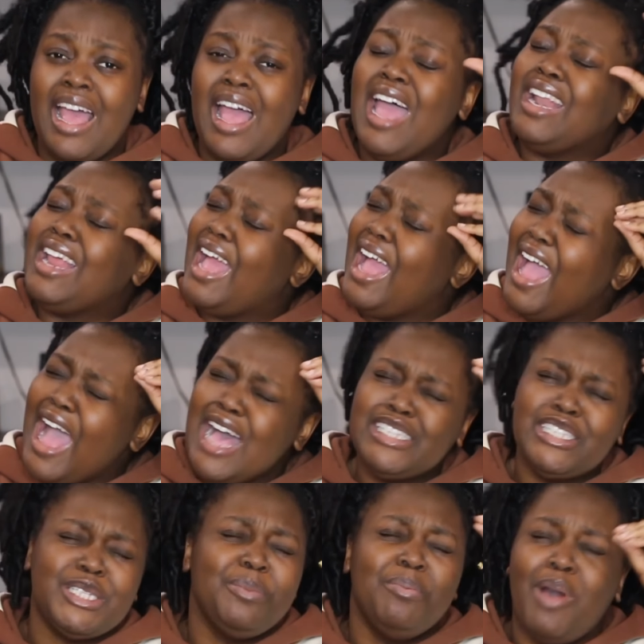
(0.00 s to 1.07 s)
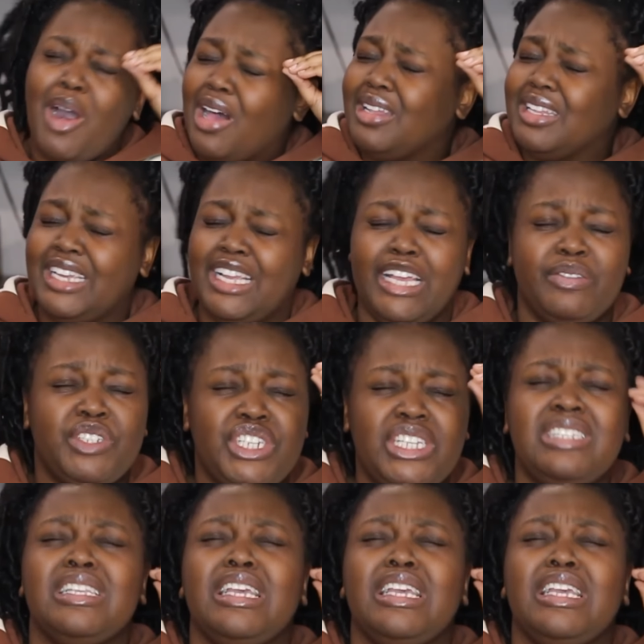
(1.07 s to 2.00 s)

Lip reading: And ask Molly if she's